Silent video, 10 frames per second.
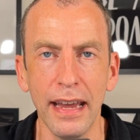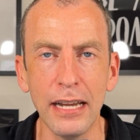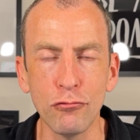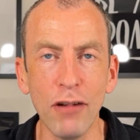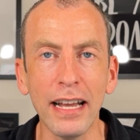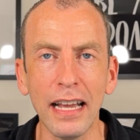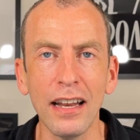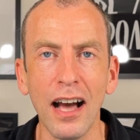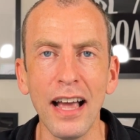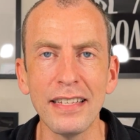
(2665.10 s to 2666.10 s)
It's
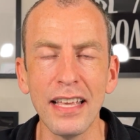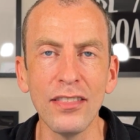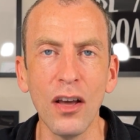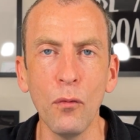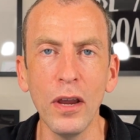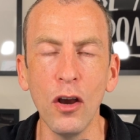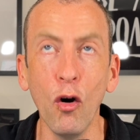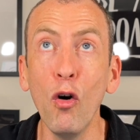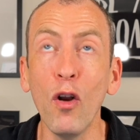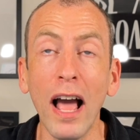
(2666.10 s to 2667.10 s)
recognizing that we
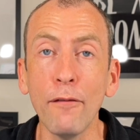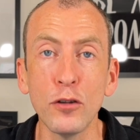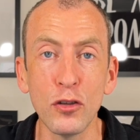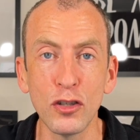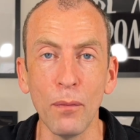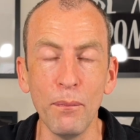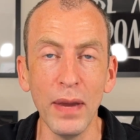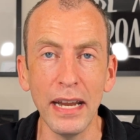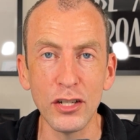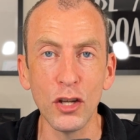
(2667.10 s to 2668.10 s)
all have to
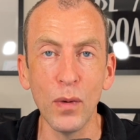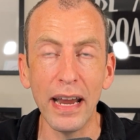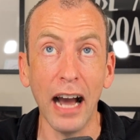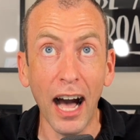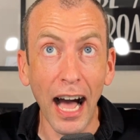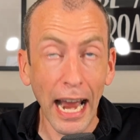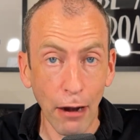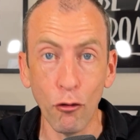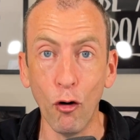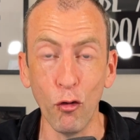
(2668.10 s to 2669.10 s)
submit to a
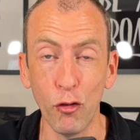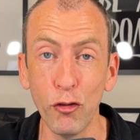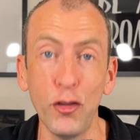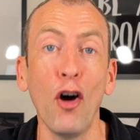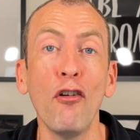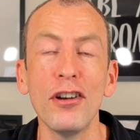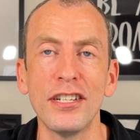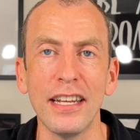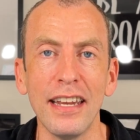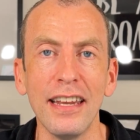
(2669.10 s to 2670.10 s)
higher
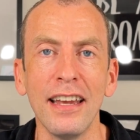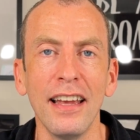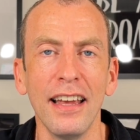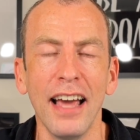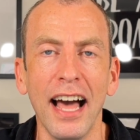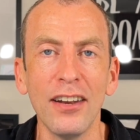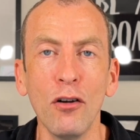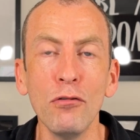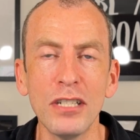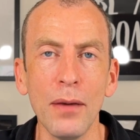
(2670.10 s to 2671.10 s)
authority, and
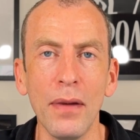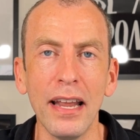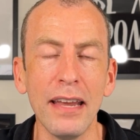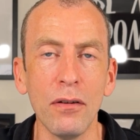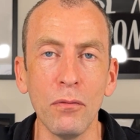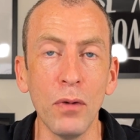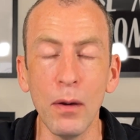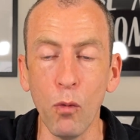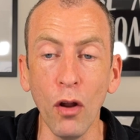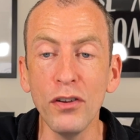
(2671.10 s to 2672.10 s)
ultimately,
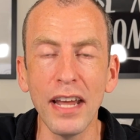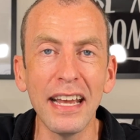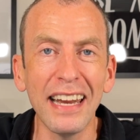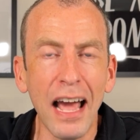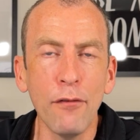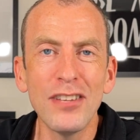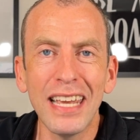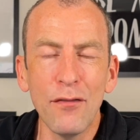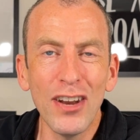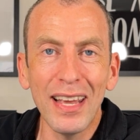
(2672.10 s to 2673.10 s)
we're one day going to have to
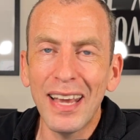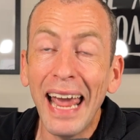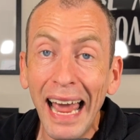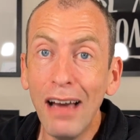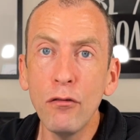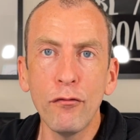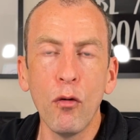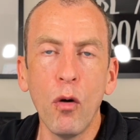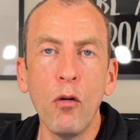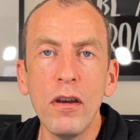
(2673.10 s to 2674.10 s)
give an account
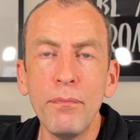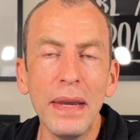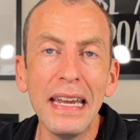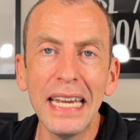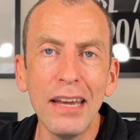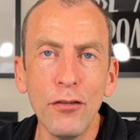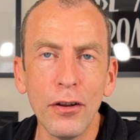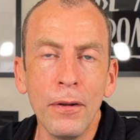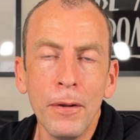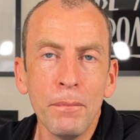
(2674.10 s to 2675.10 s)
for what we've been
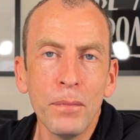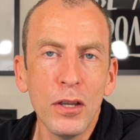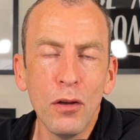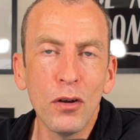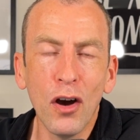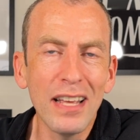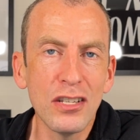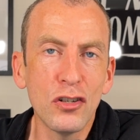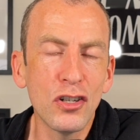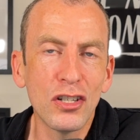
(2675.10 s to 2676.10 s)
given. You know, God
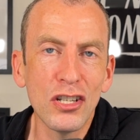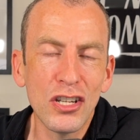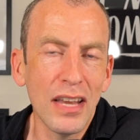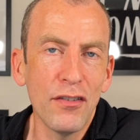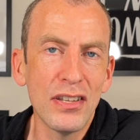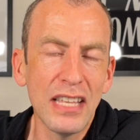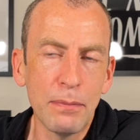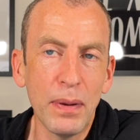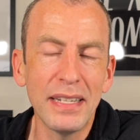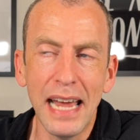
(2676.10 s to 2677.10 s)
hasn't just given us
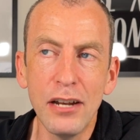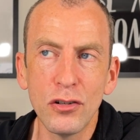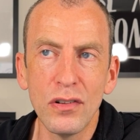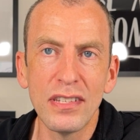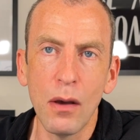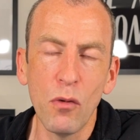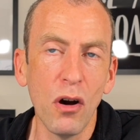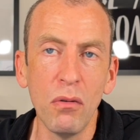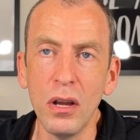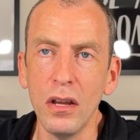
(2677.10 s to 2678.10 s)
this potential and said,
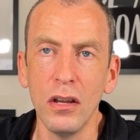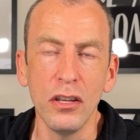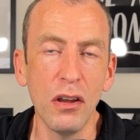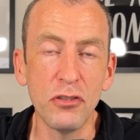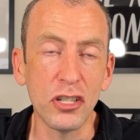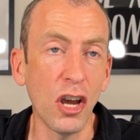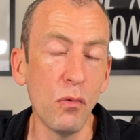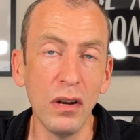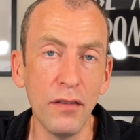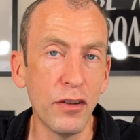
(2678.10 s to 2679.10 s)
well, you know, just go
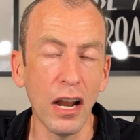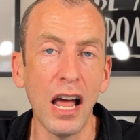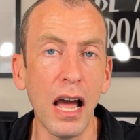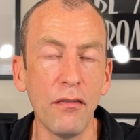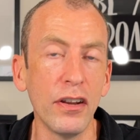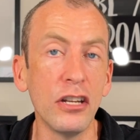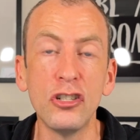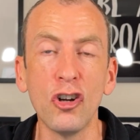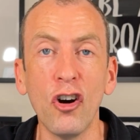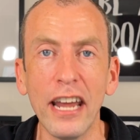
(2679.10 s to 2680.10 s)
live your life and
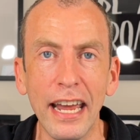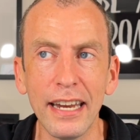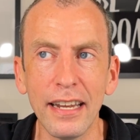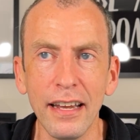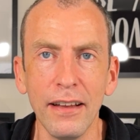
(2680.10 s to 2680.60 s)
enjoy it.